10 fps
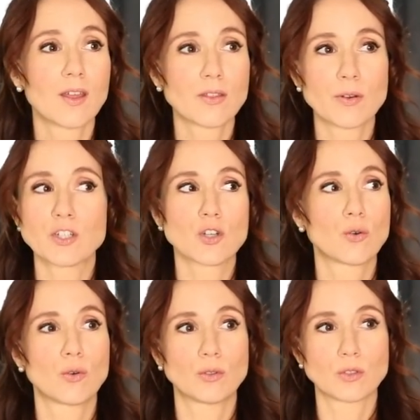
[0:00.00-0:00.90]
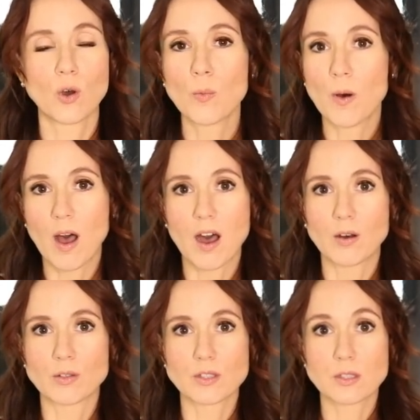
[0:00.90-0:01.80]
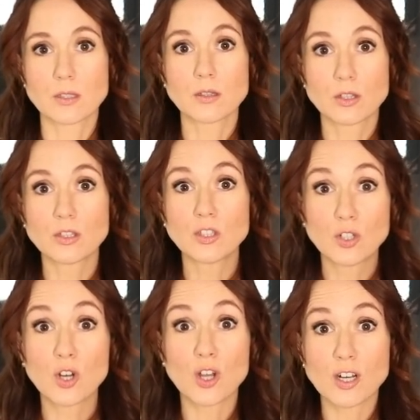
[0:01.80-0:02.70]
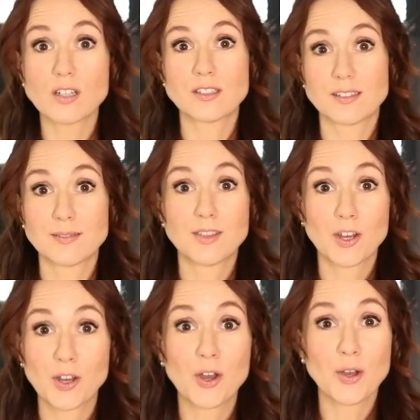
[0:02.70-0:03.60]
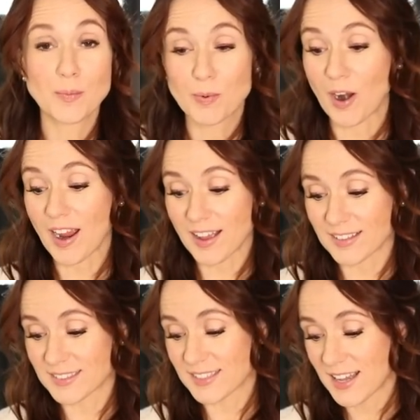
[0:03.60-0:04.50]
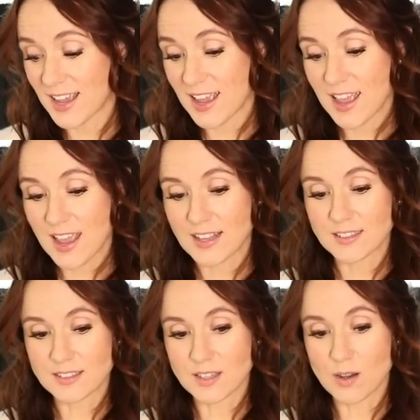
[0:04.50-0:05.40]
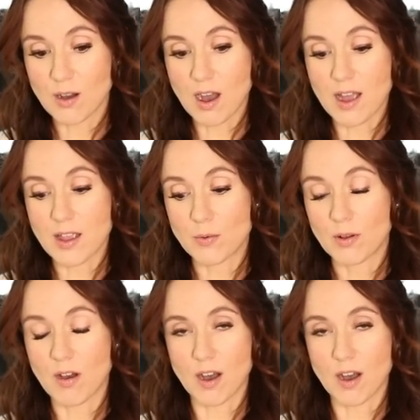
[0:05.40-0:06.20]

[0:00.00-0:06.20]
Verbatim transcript: Threshold, Opal House, the good, the good brands. And so I will